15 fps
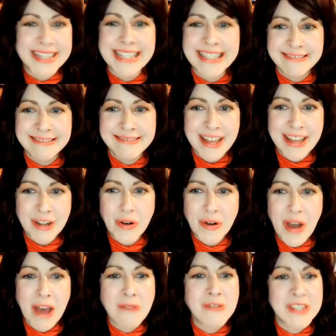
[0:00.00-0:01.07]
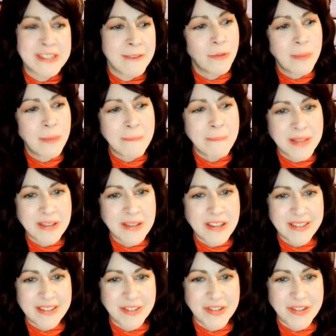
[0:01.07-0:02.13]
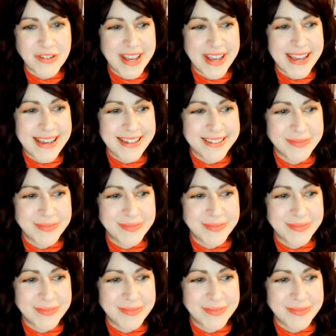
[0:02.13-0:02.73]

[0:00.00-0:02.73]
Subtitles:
this letter I received from my mother yesterday.